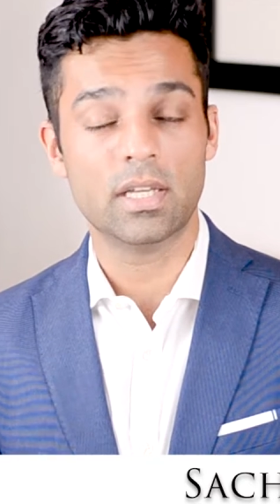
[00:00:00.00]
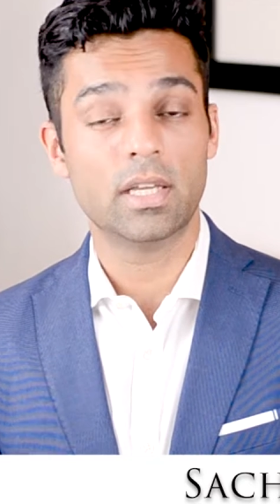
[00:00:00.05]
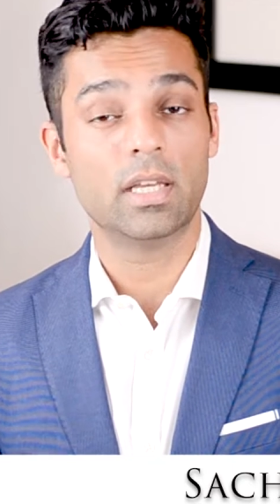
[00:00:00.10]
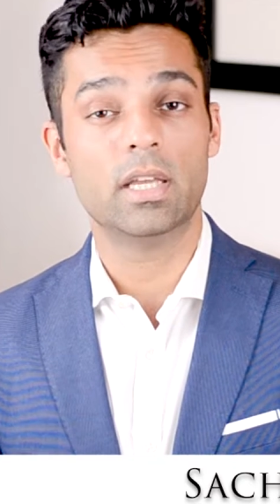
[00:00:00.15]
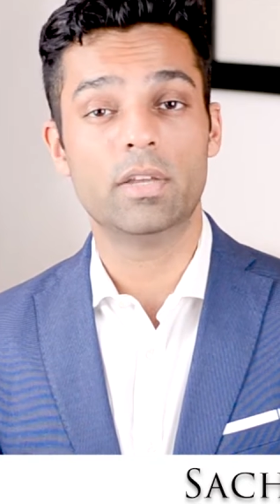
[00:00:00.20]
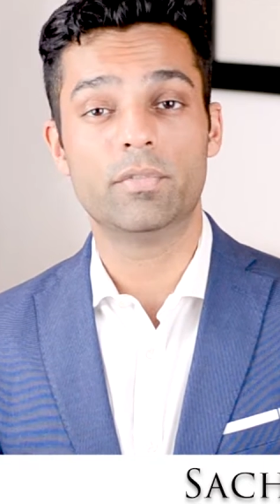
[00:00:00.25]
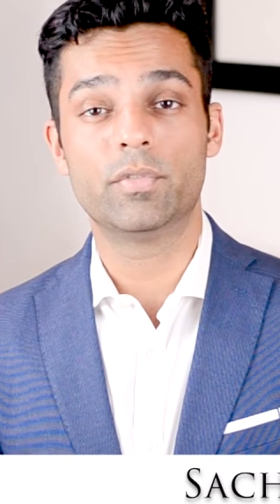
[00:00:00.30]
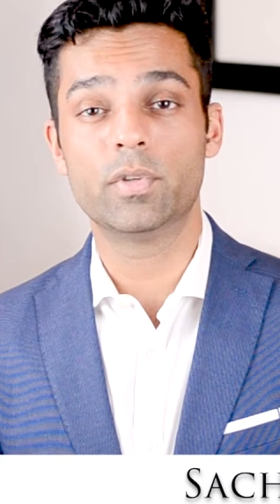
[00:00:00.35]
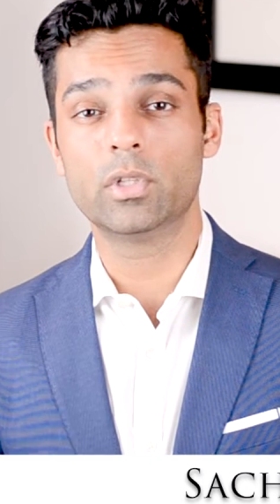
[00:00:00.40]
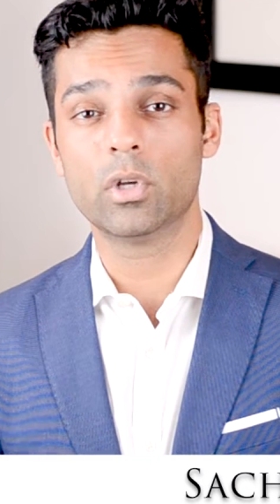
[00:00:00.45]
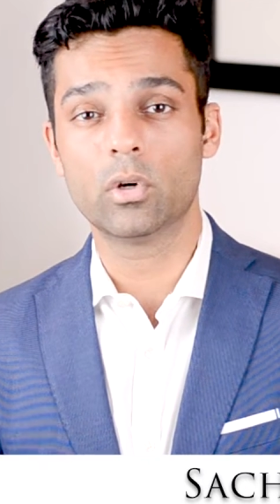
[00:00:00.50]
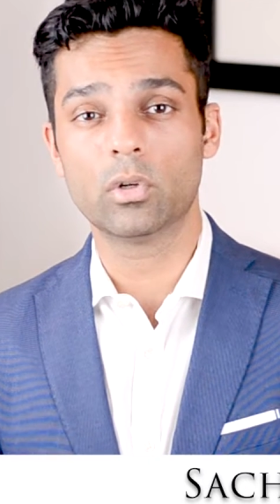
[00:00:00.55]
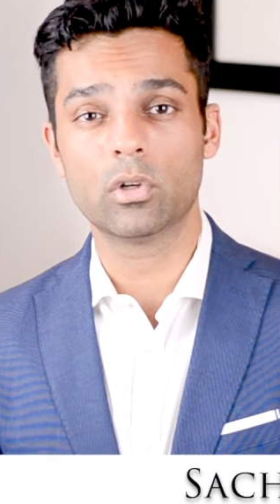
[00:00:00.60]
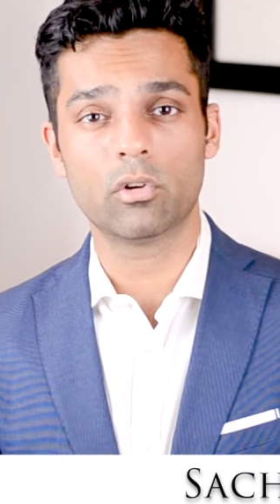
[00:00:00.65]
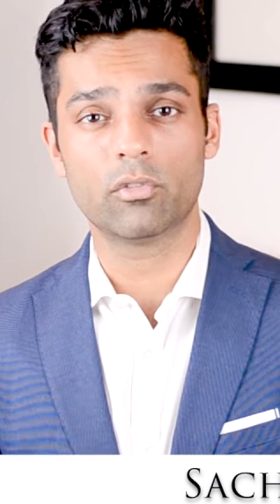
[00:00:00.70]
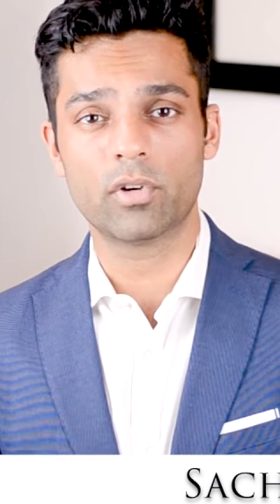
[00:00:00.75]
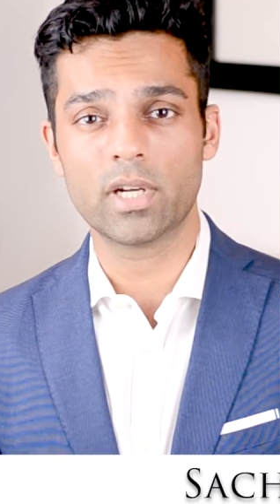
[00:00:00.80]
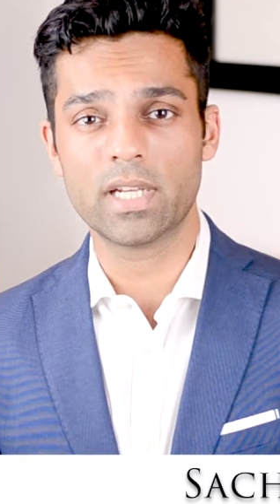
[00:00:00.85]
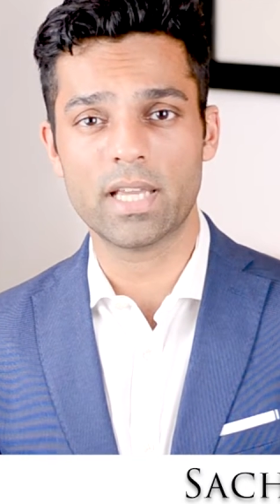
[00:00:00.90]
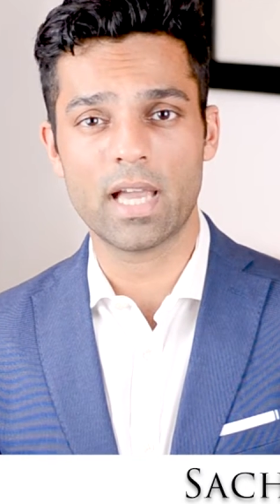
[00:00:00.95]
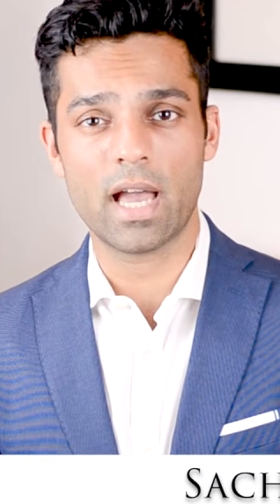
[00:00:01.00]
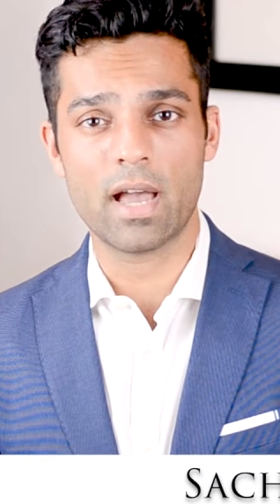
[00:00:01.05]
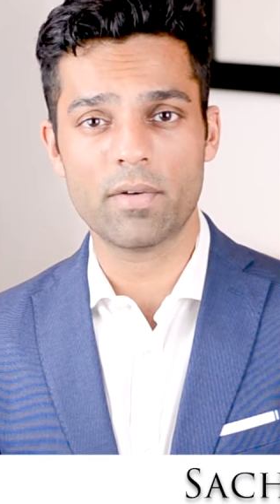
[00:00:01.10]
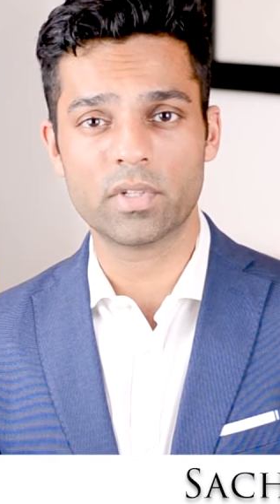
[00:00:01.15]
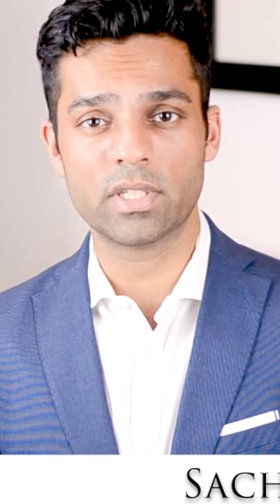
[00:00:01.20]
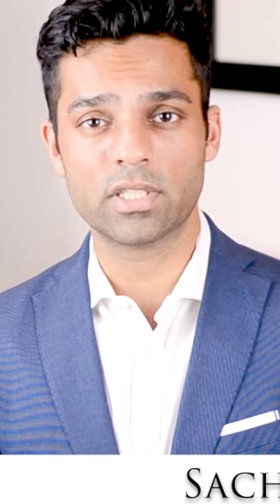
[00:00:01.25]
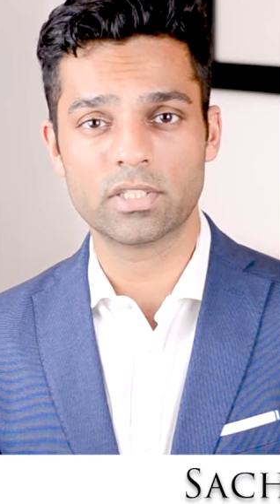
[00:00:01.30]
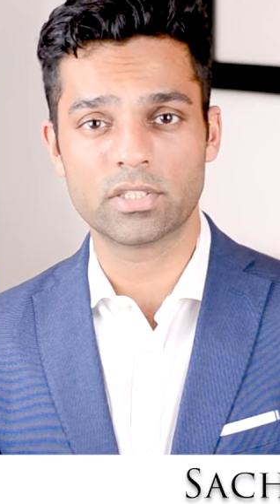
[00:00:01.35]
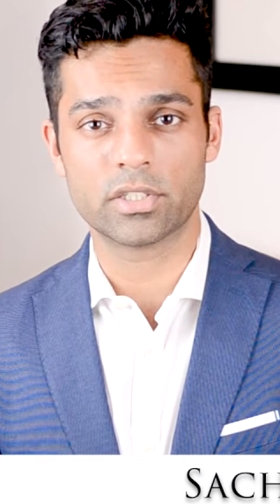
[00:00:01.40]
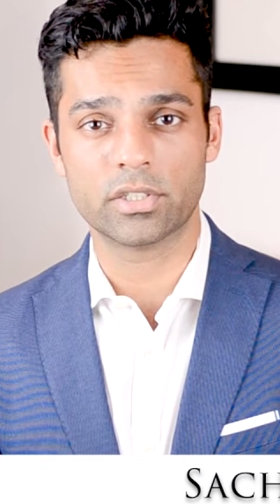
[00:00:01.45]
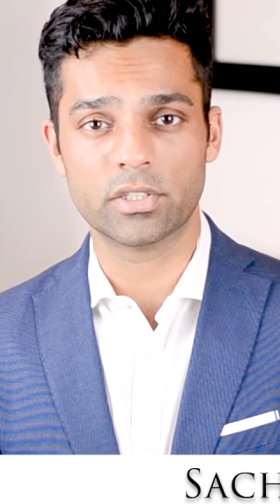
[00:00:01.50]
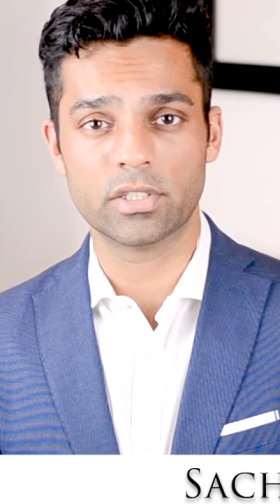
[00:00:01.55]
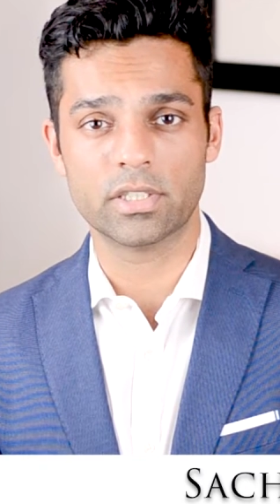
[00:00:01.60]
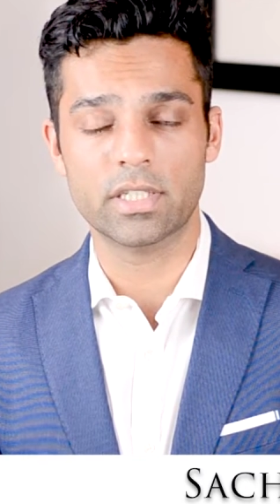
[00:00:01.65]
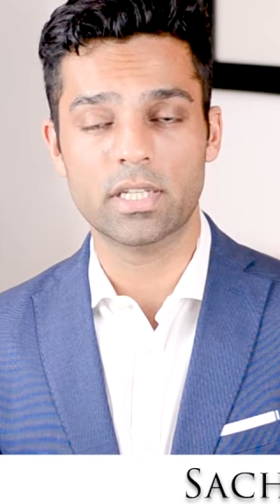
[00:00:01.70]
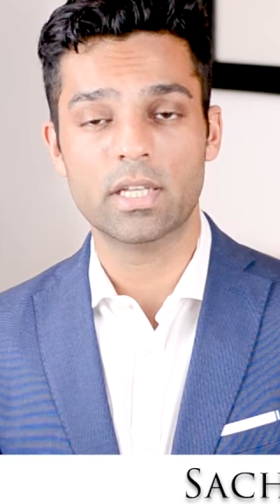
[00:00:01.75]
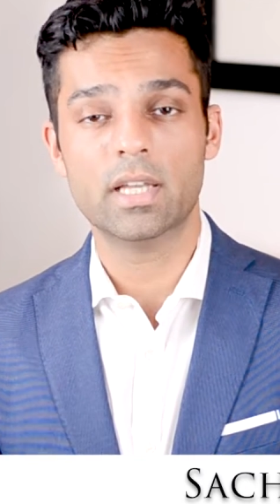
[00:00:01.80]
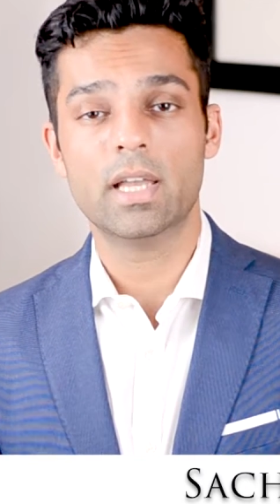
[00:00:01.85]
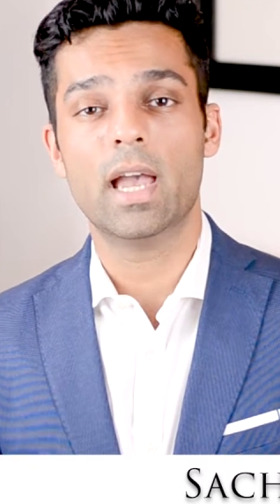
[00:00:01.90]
If you don't already have an attorney